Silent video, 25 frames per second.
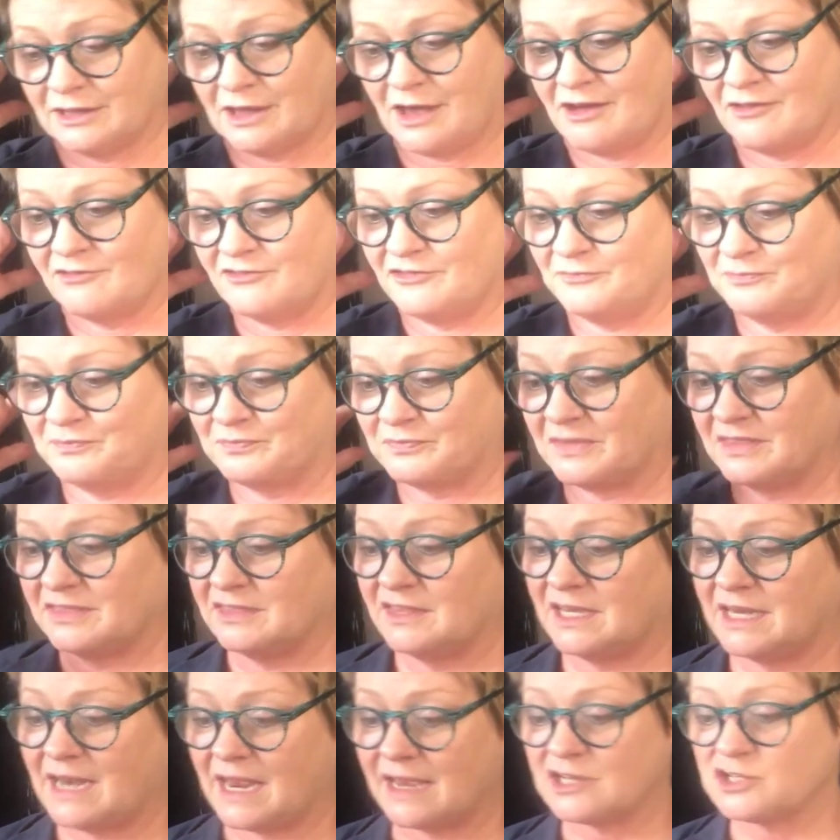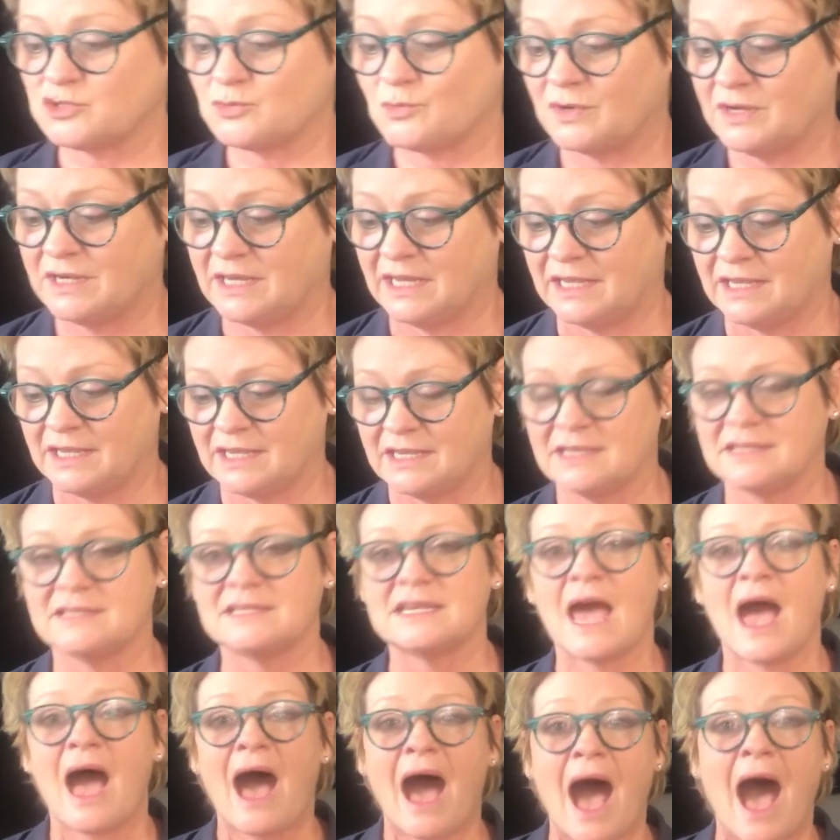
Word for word: love. The next one is